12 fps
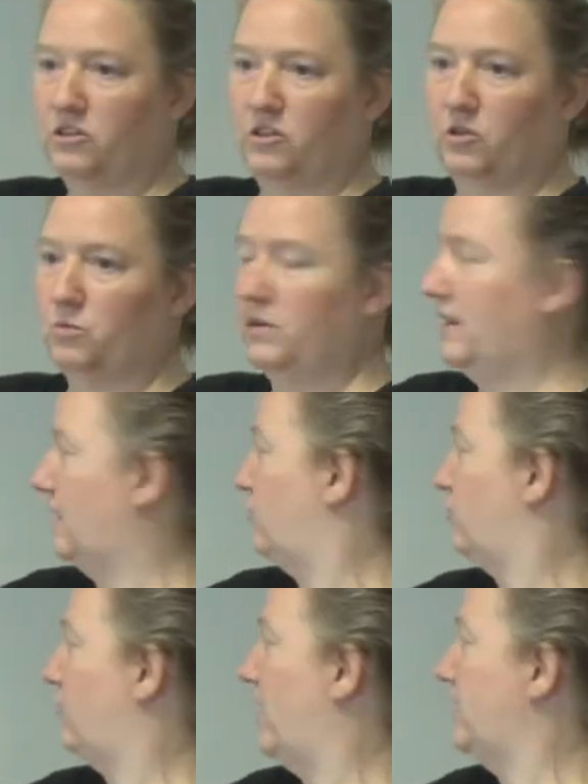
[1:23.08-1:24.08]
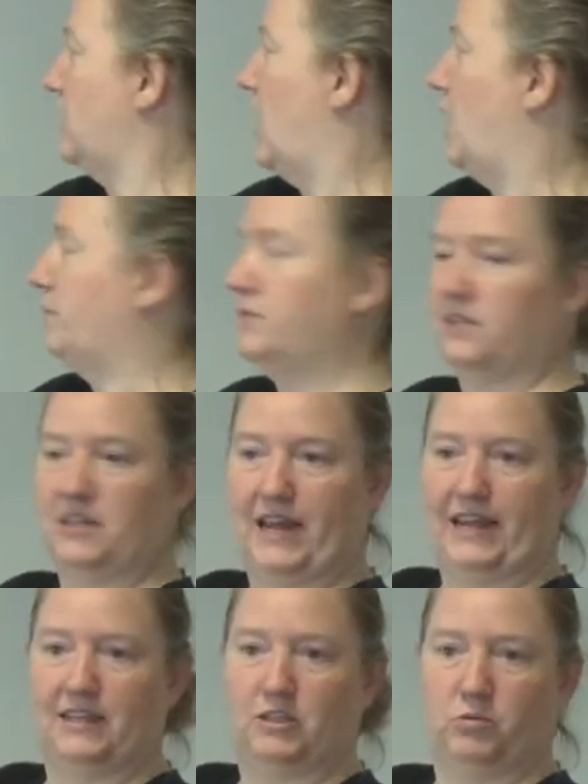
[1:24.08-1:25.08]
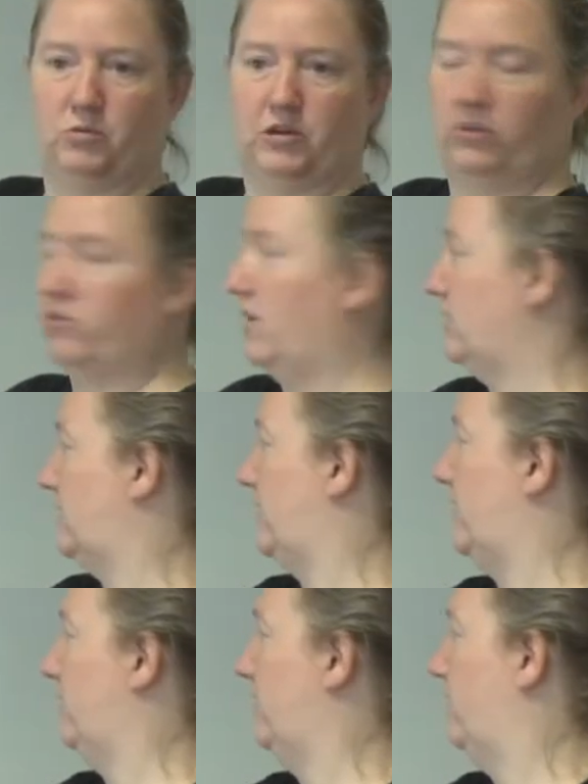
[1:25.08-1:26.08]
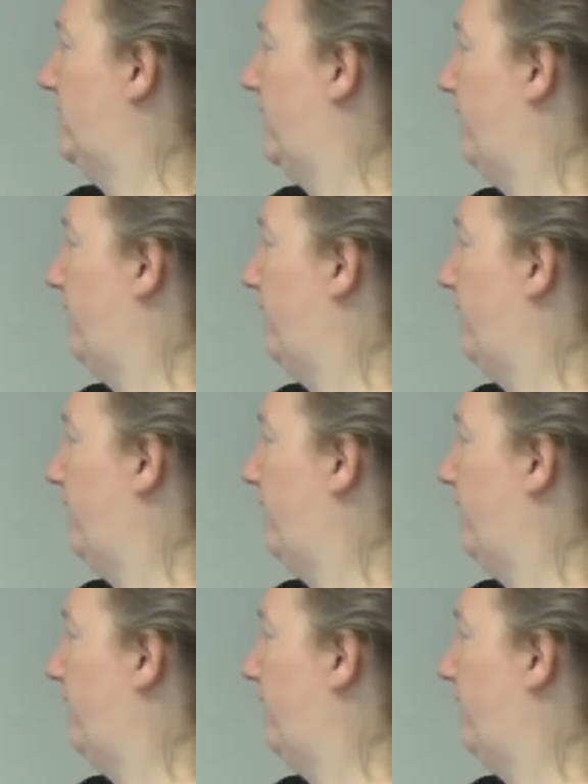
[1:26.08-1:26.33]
So the one that's right opposite A is the one across here.